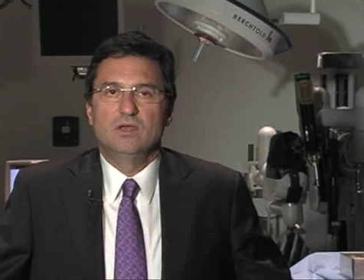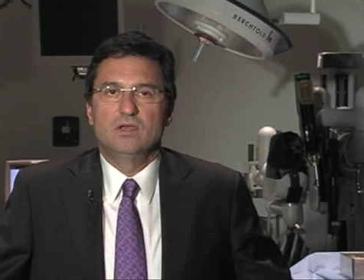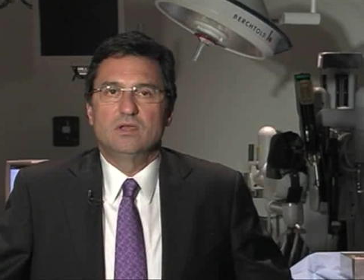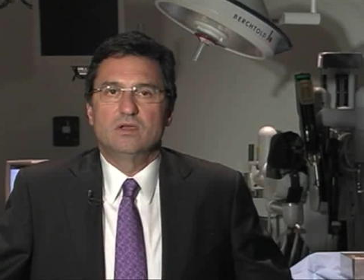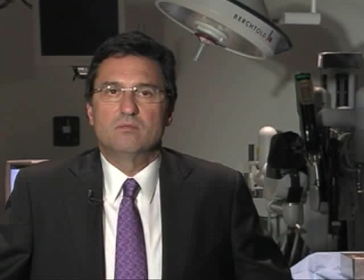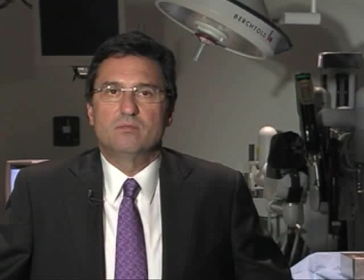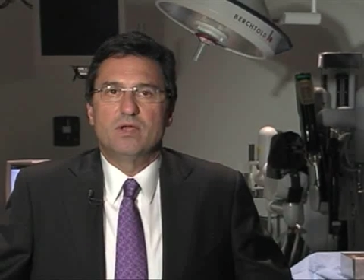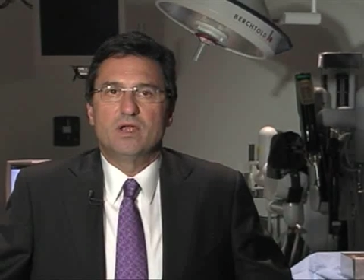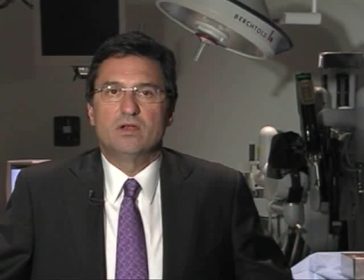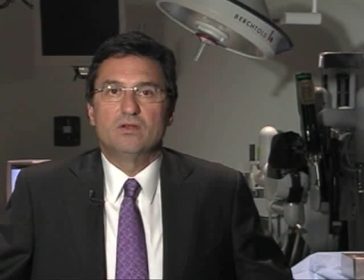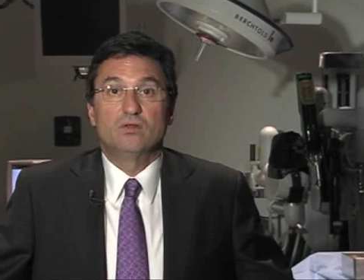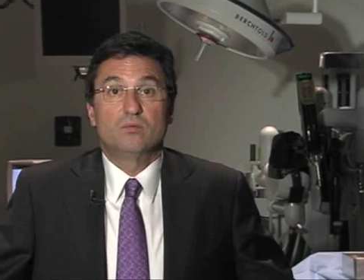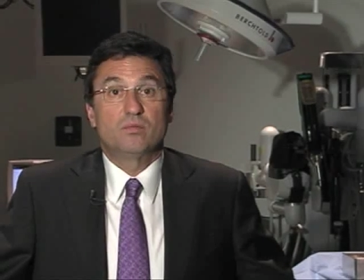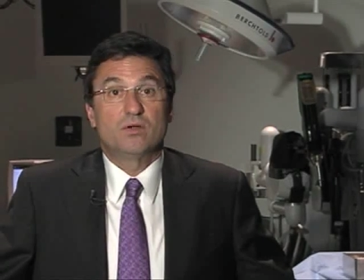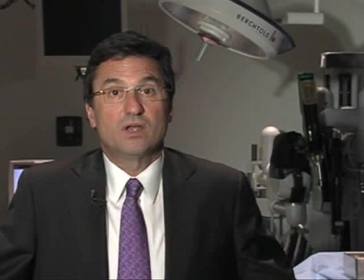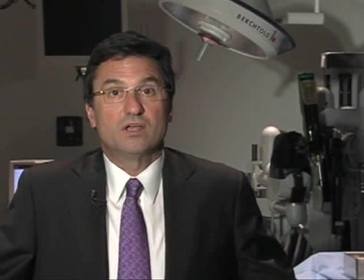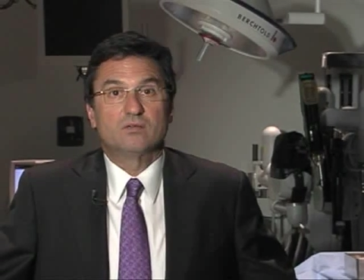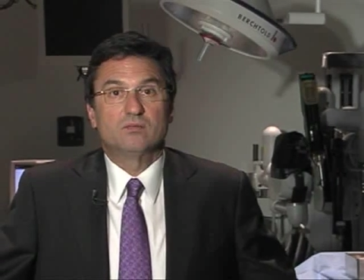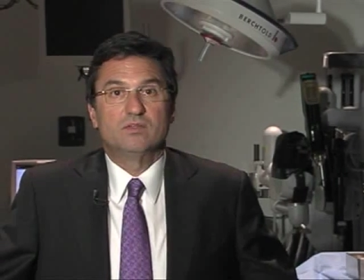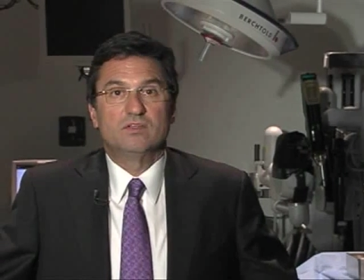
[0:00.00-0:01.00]
compared to
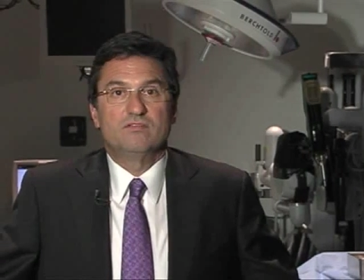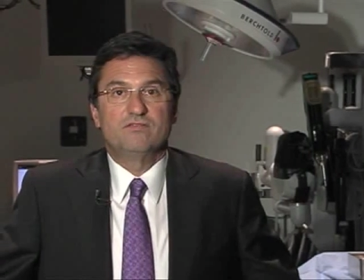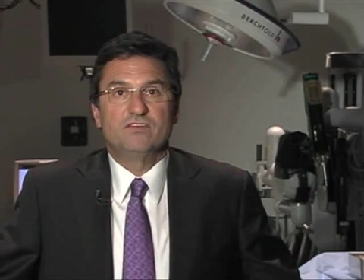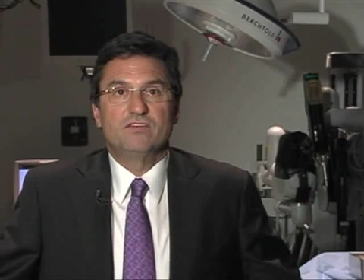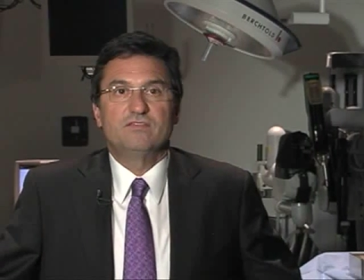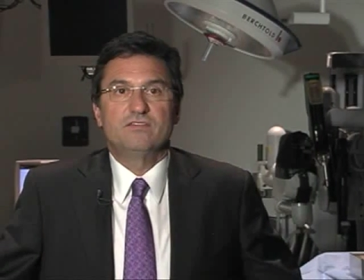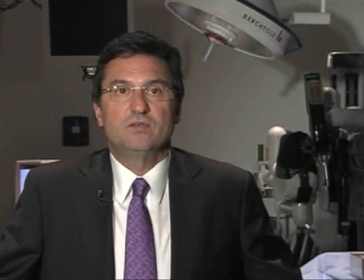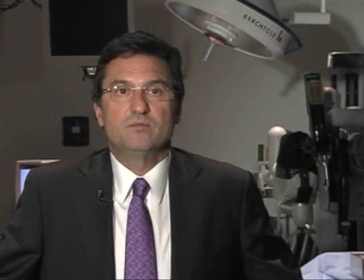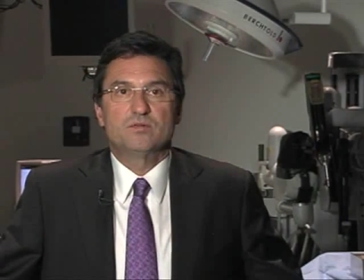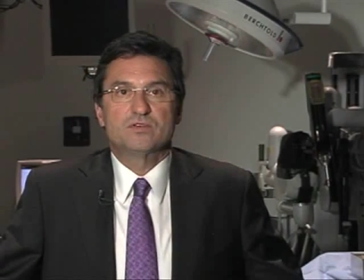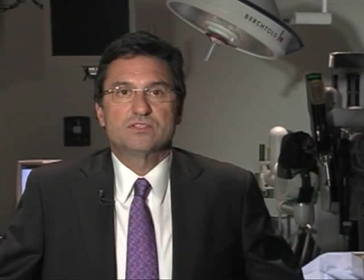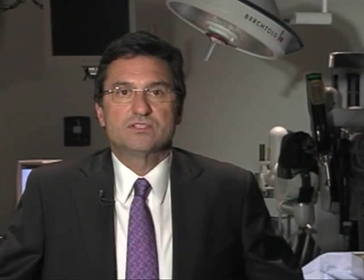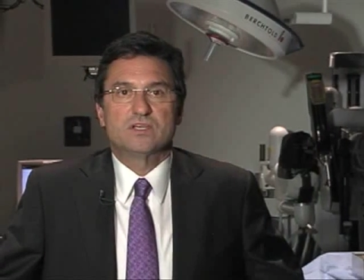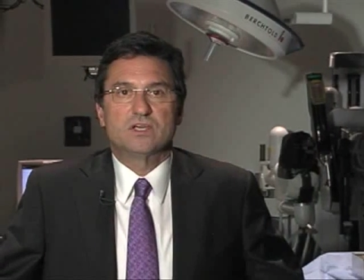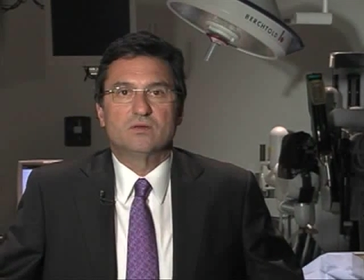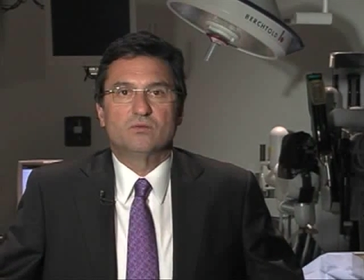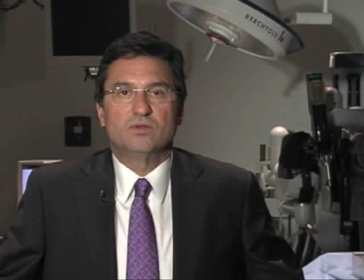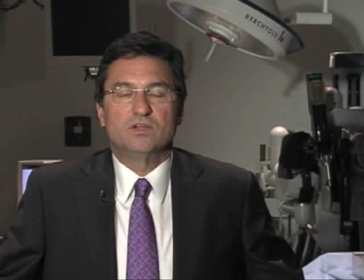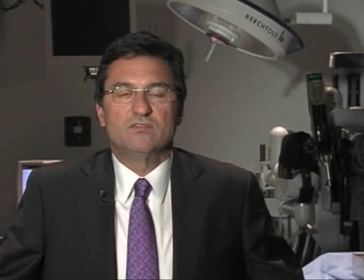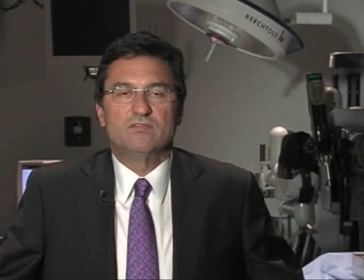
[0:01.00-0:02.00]
approximately
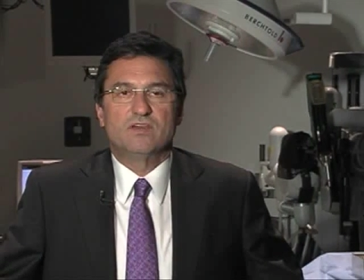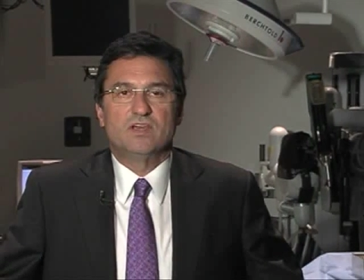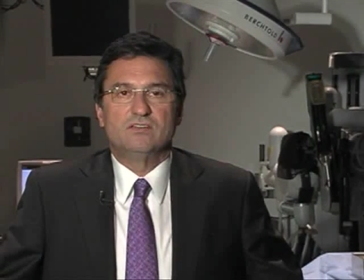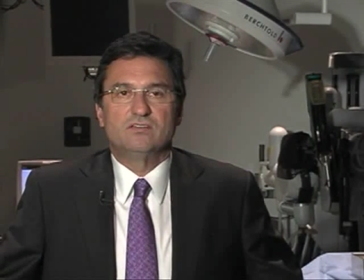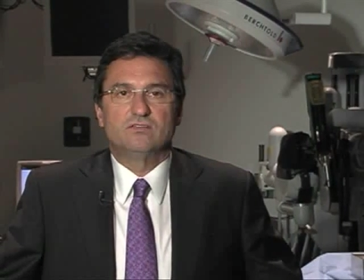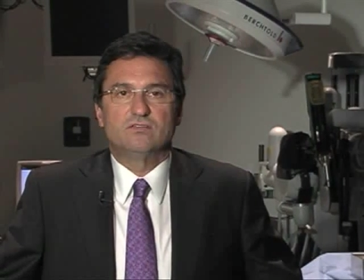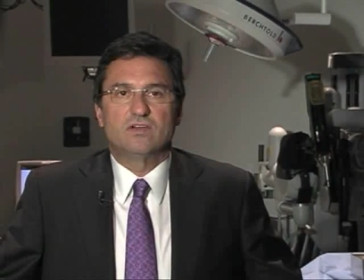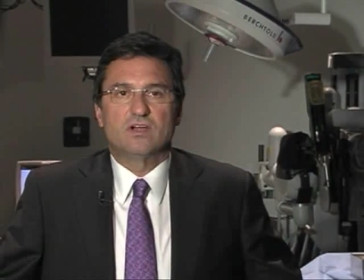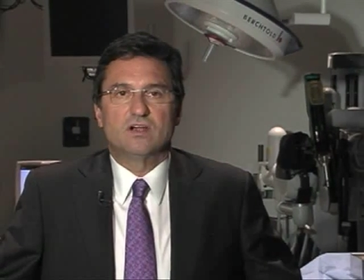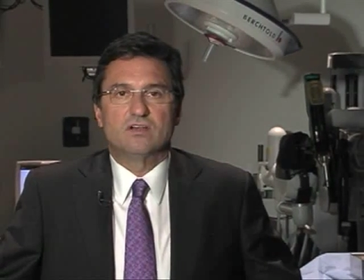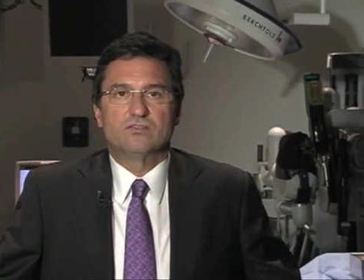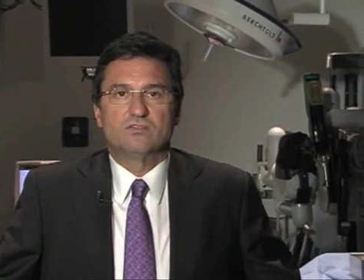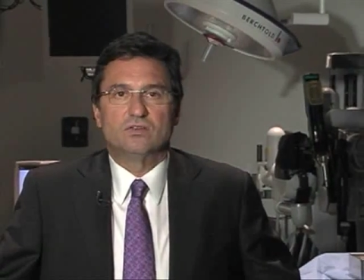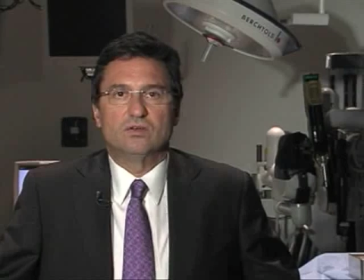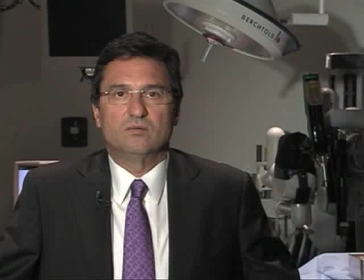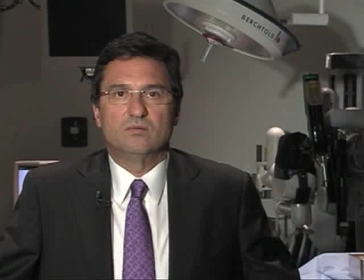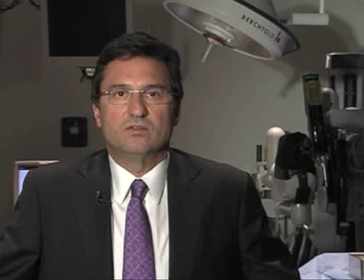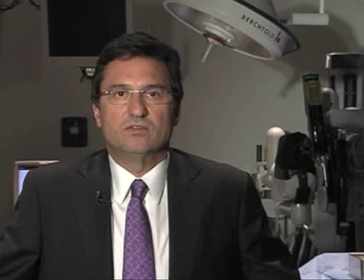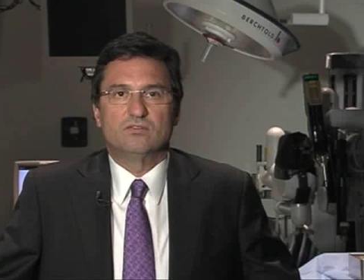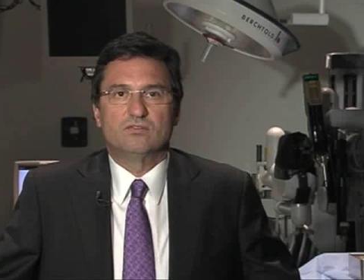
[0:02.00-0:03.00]
50% when invasive
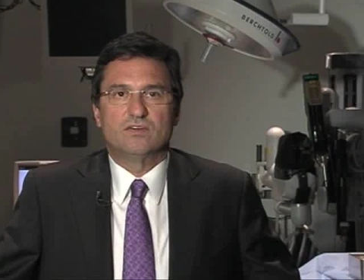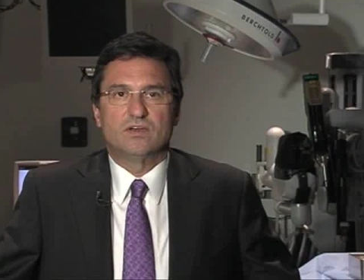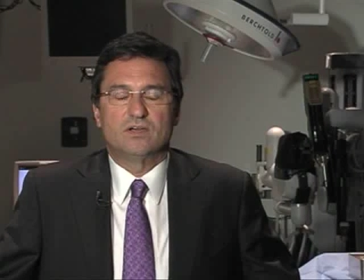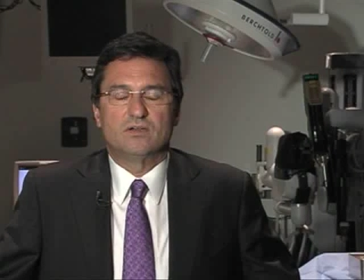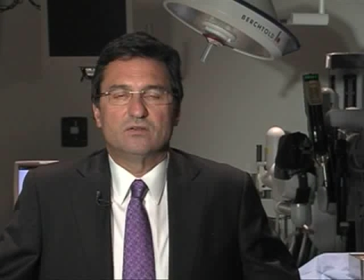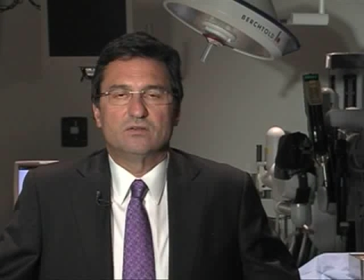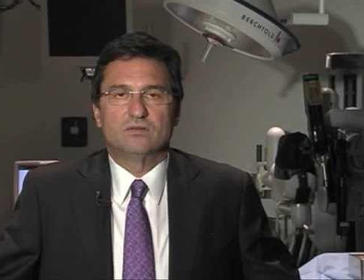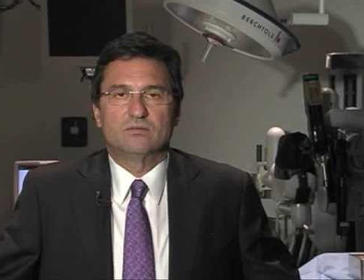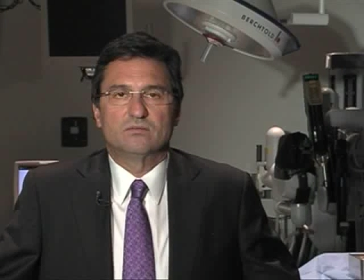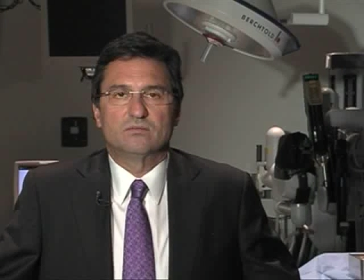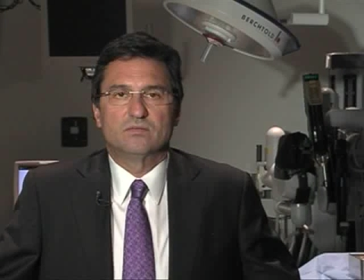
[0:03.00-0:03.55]
carcinoma is found.